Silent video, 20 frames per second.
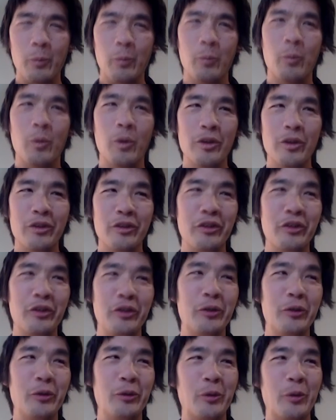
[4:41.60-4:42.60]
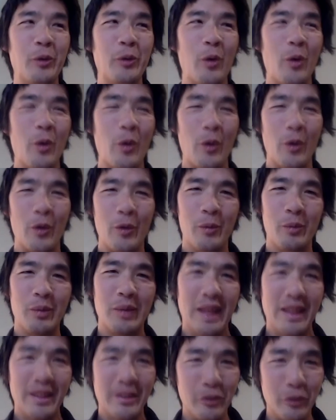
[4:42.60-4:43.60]
What do you
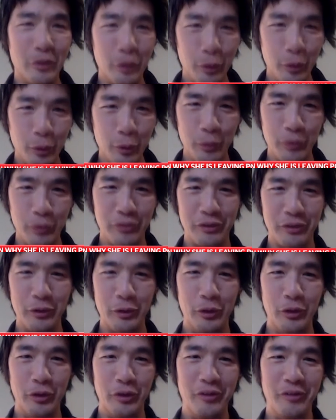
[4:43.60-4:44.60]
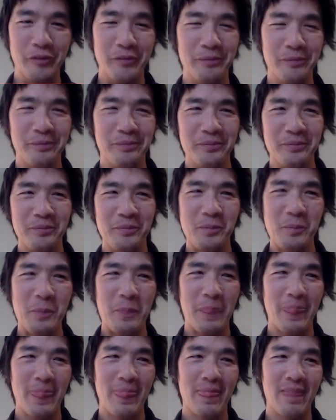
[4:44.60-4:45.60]
plan to do with your
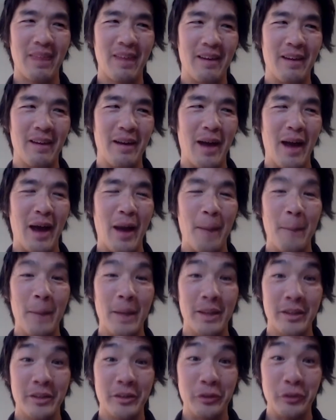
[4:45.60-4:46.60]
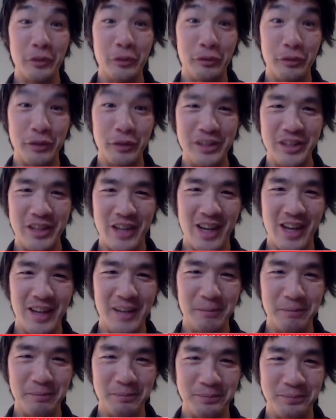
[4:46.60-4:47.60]
abundance of free
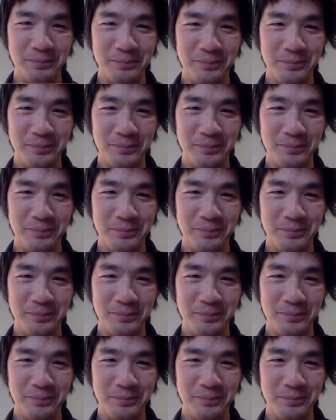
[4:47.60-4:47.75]
time?